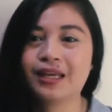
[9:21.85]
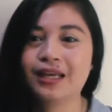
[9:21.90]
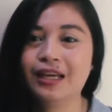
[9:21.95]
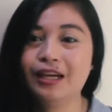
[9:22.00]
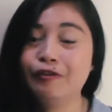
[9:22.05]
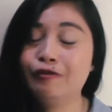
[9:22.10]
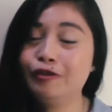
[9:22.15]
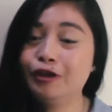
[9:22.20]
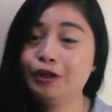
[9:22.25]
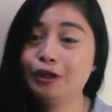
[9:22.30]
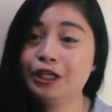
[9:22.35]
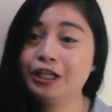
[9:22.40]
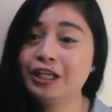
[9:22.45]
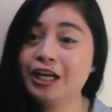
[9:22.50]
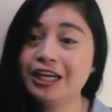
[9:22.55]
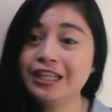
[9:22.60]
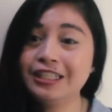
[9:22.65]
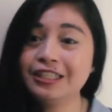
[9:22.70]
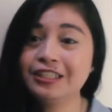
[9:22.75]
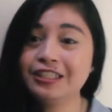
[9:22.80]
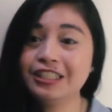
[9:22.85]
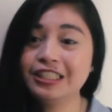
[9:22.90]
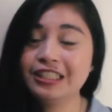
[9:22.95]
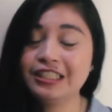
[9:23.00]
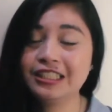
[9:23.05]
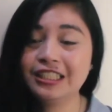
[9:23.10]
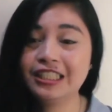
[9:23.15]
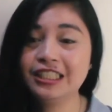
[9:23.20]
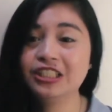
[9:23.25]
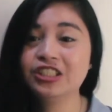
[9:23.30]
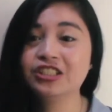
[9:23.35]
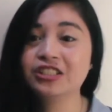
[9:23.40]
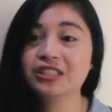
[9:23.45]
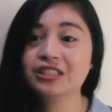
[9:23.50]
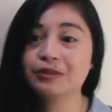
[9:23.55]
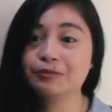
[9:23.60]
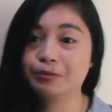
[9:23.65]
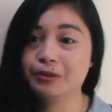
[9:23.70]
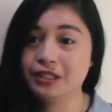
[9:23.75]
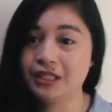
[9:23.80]
If you're not interested,
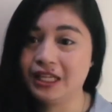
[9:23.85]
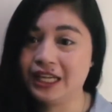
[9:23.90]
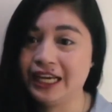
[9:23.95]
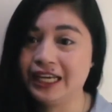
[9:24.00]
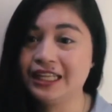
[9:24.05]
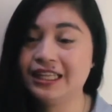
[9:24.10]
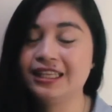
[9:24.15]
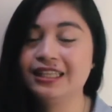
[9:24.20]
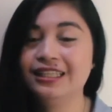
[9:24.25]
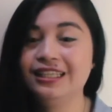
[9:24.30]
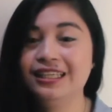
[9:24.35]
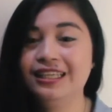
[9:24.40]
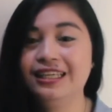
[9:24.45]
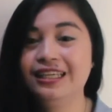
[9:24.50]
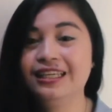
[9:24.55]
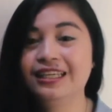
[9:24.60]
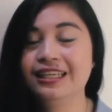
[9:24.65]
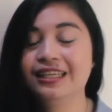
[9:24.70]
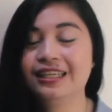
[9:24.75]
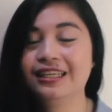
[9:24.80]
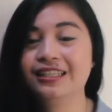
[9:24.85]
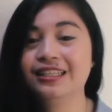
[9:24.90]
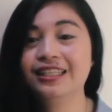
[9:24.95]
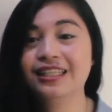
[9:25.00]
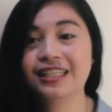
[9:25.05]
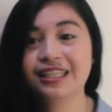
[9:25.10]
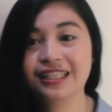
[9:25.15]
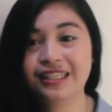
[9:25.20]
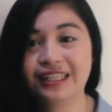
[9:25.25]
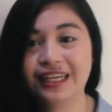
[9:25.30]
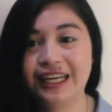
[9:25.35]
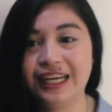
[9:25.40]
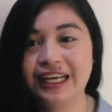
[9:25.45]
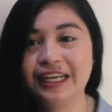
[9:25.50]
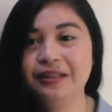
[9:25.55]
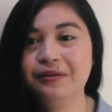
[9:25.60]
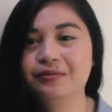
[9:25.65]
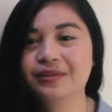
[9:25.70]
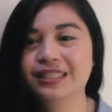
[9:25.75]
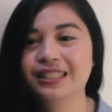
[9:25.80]
just politely
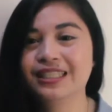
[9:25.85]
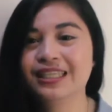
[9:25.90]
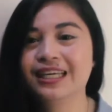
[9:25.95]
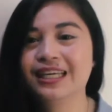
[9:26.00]
decline, but